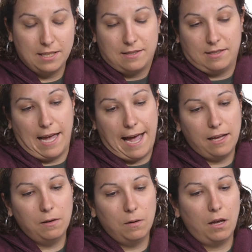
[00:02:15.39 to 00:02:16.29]
it's
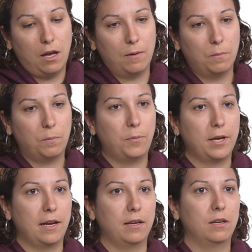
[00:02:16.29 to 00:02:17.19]
sad,
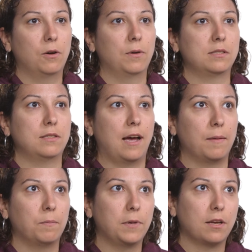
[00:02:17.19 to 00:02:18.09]
but I know it's
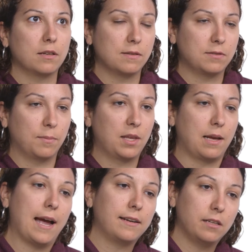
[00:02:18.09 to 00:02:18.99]
not because of
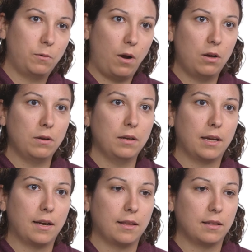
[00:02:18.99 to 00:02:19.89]
something I did wrong,
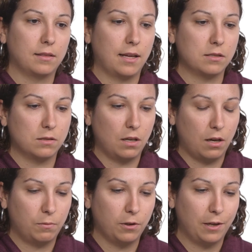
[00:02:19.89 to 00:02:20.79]
and I think that's
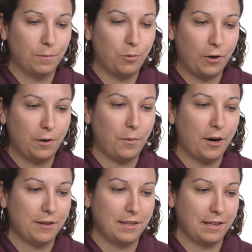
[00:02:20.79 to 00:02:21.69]
a really important
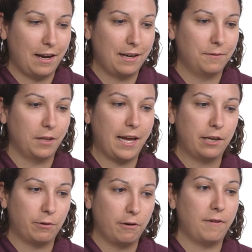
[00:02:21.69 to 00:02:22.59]
part that God really
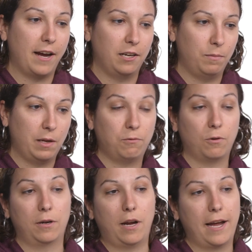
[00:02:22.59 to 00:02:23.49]
had to refine in me
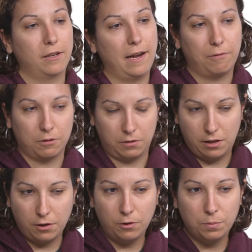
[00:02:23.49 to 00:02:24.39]
before I could ever
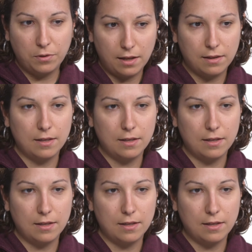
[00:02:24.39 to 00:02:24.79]
lead a group like